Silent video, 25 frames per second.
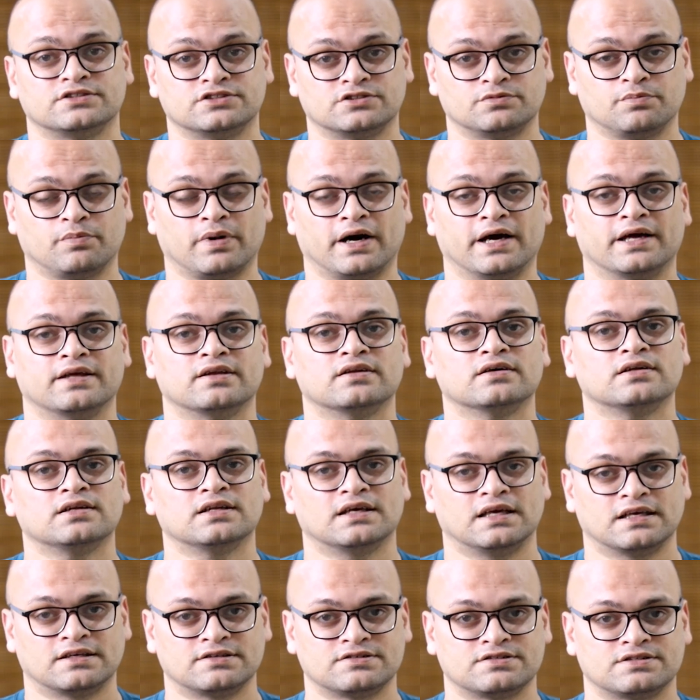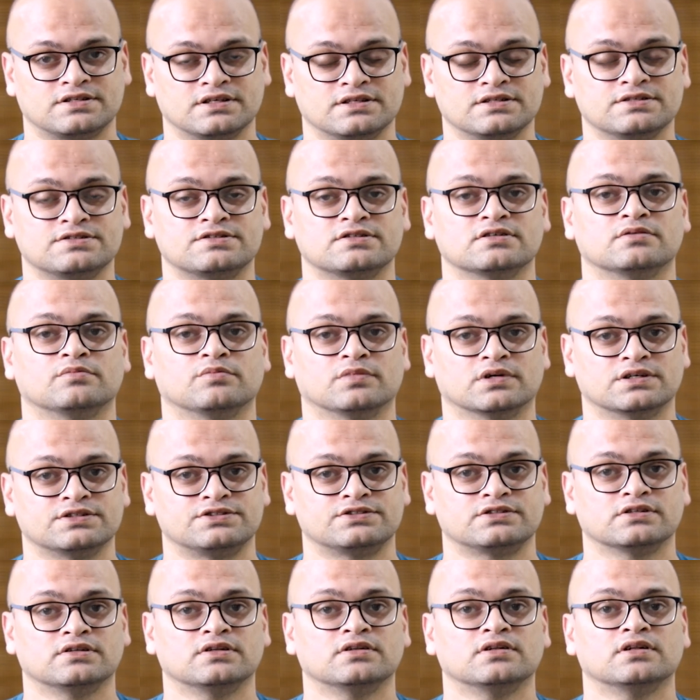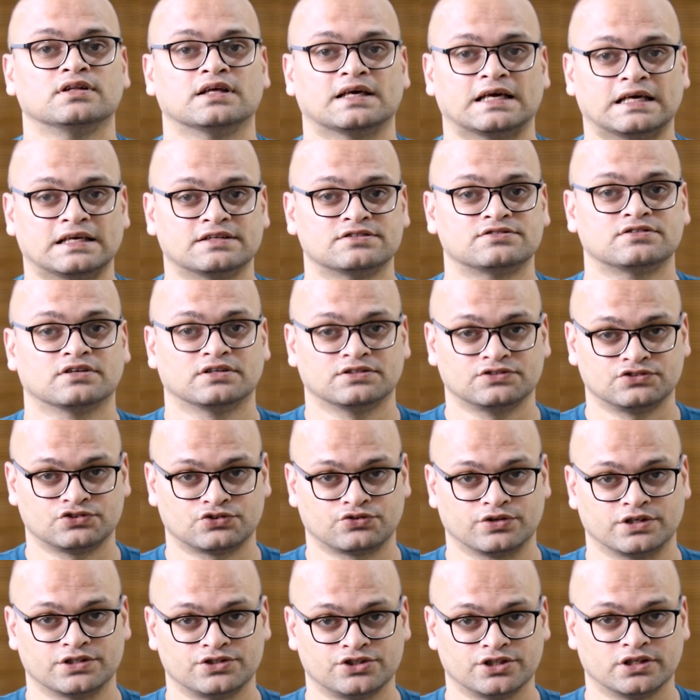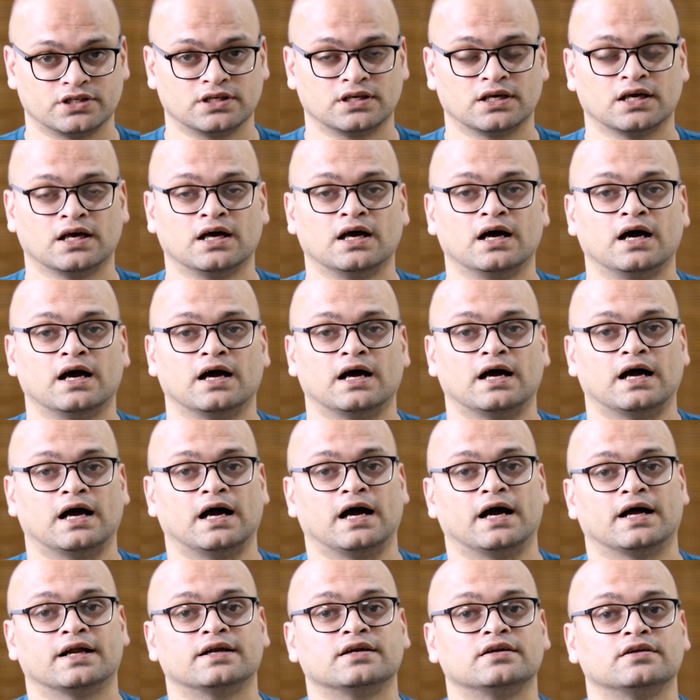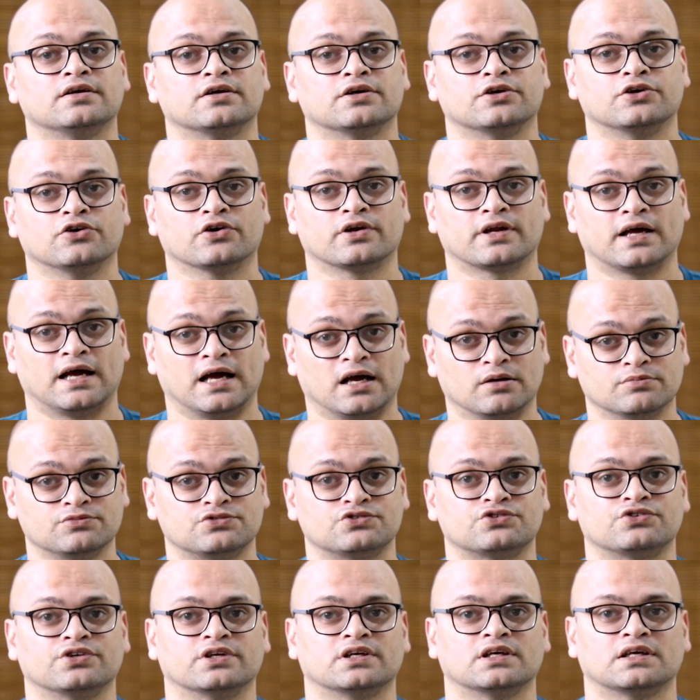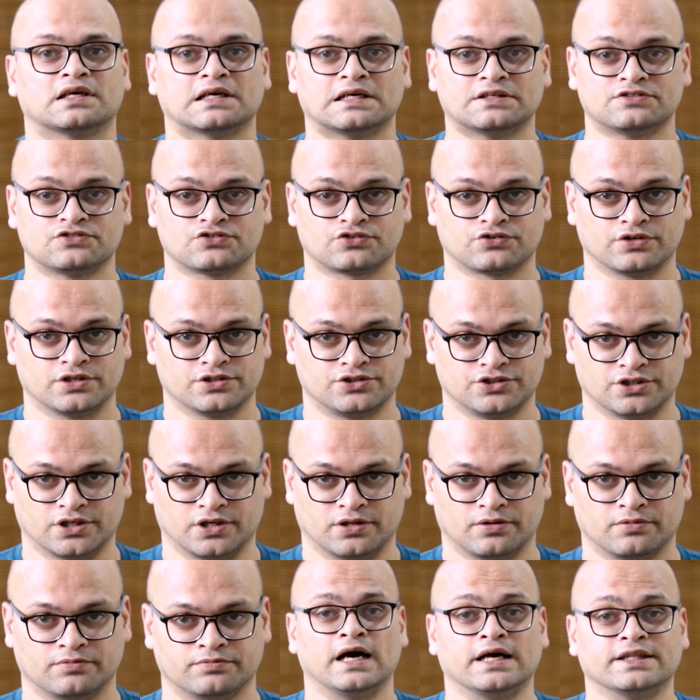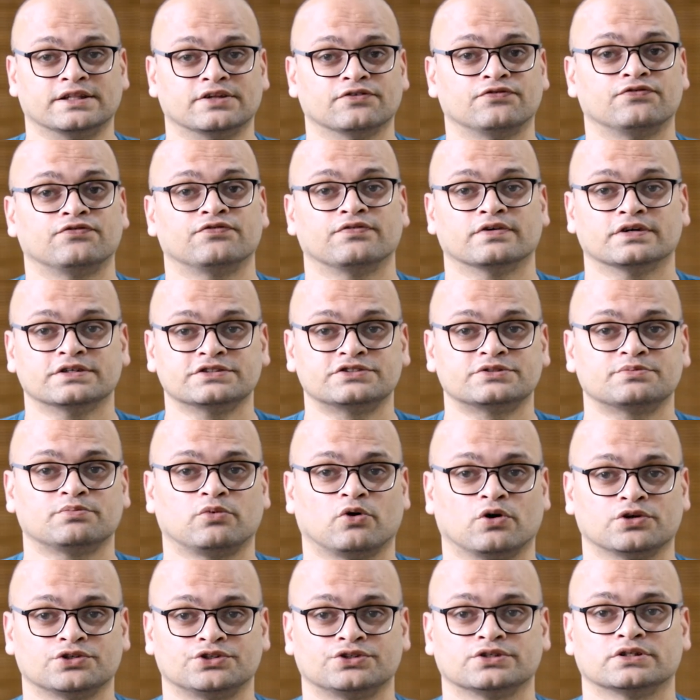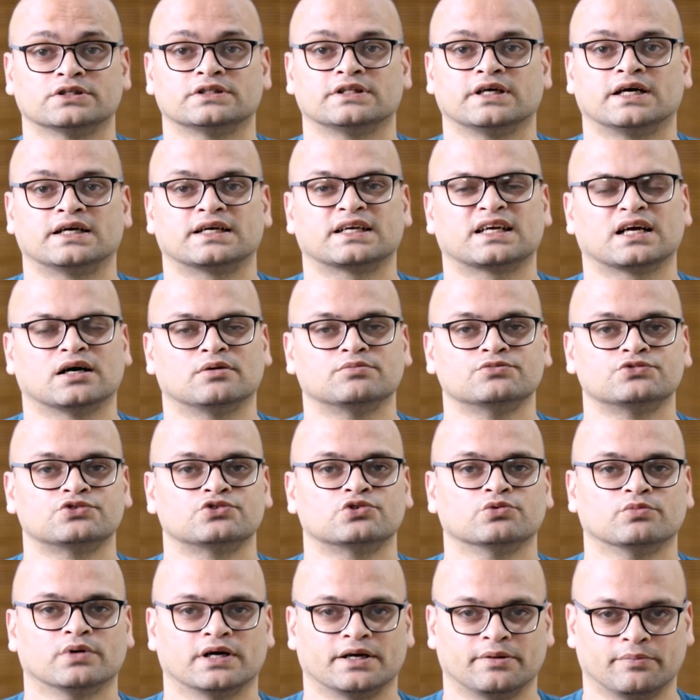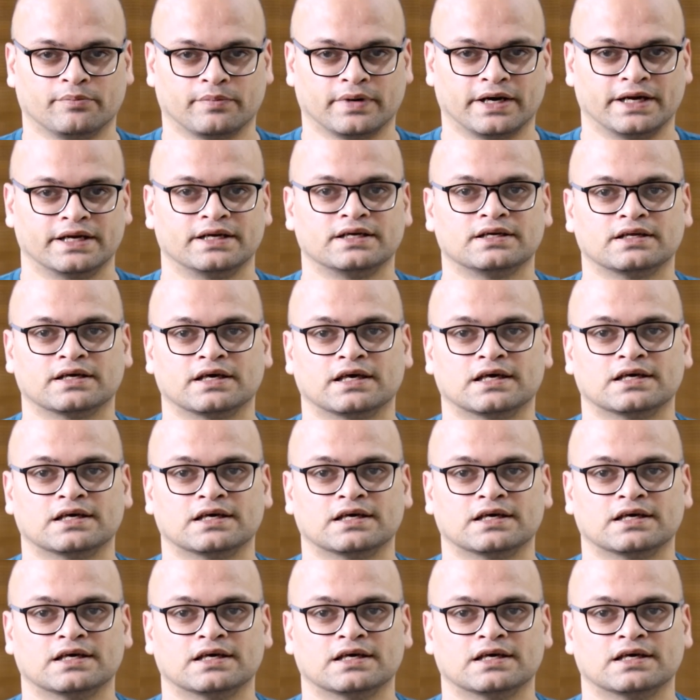spinal extensor muscle is stretching and your hamstring is stretching. And the first posture that comes to my mind